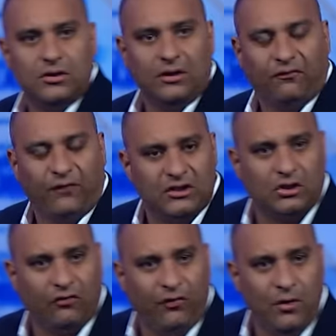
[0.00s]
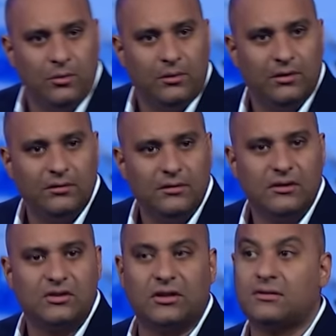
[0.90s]
you didn't finish your food.
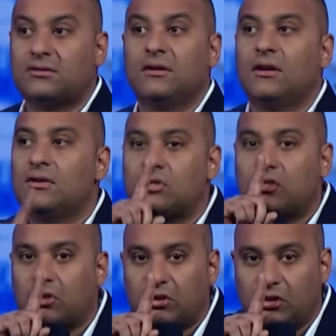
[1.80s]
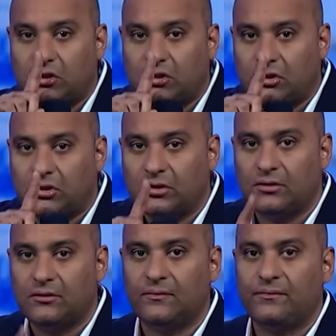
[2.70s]
She goes, shh,
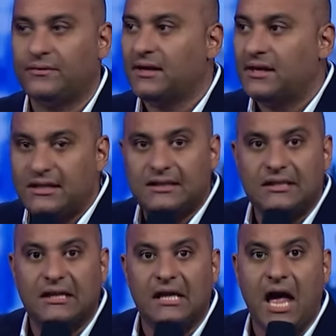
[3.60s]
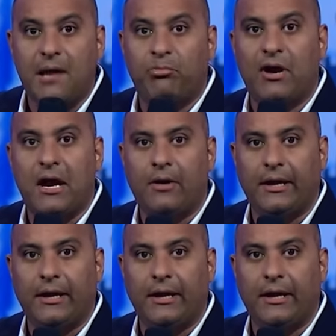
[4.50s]
this is a library.